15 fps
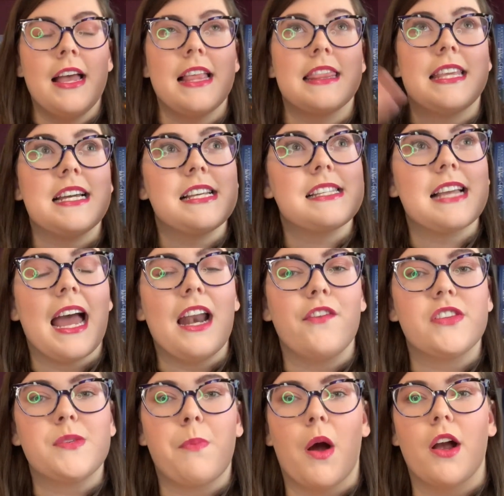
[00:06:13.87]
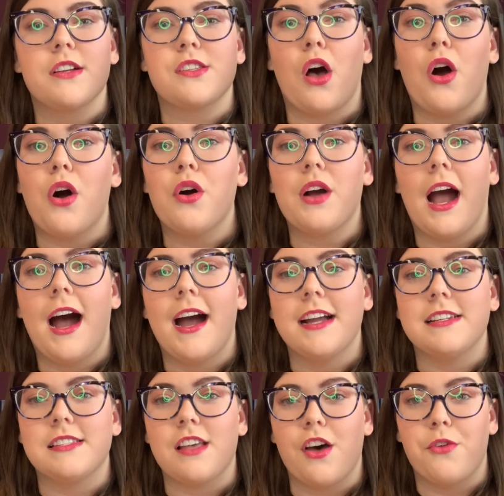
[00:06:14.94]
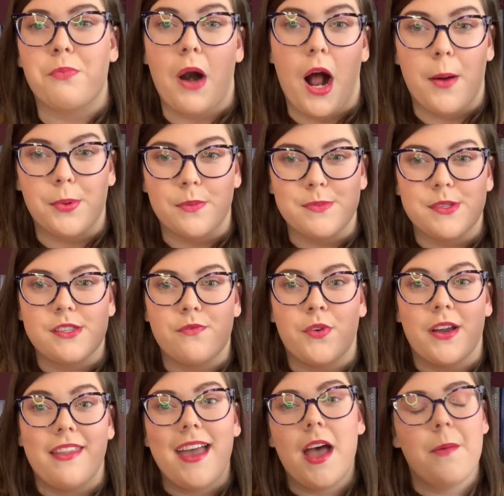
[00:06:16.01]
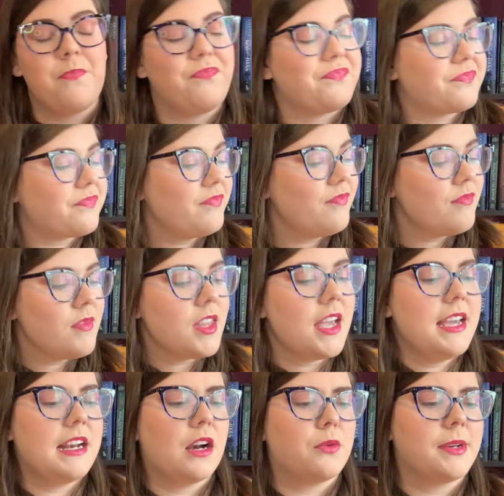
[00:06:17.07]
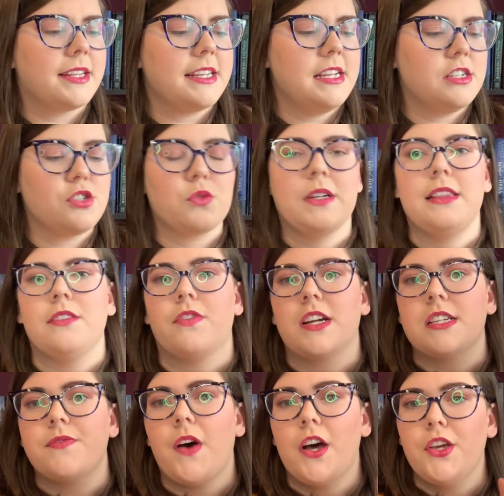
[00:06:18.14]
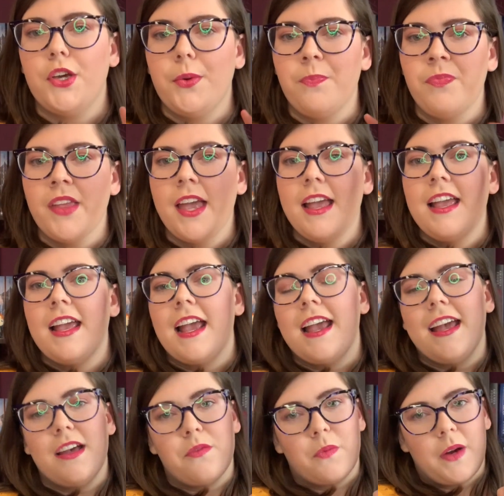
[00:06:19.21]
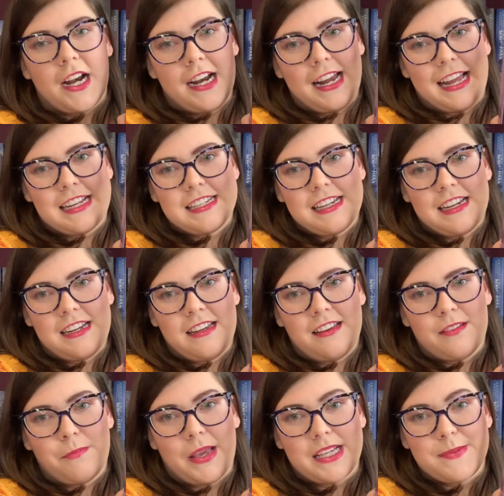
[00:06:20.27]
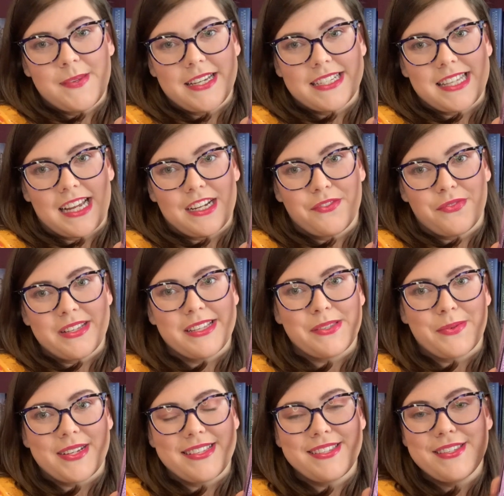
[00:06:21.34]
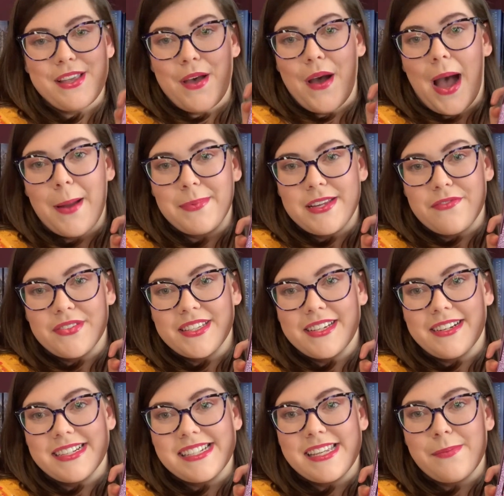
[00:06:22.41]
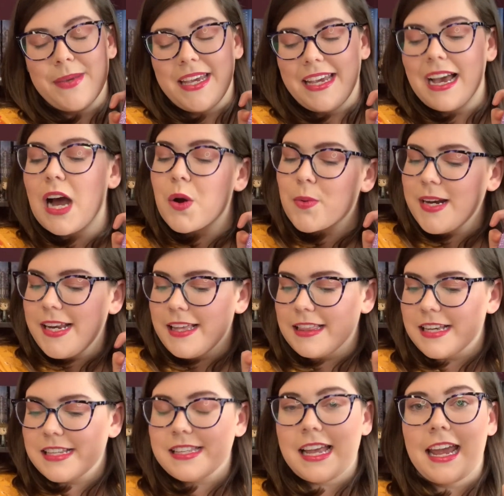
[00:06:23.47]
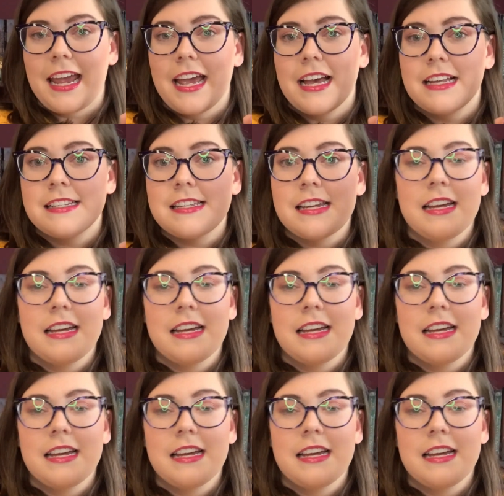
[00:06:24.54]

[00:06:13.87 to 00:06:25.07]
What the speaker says: this kind of sparks all kinds of problems for them. And I really enjoyed the first volume, and where it ended makes me excited for this one. So I'm definitely going to be reading this. And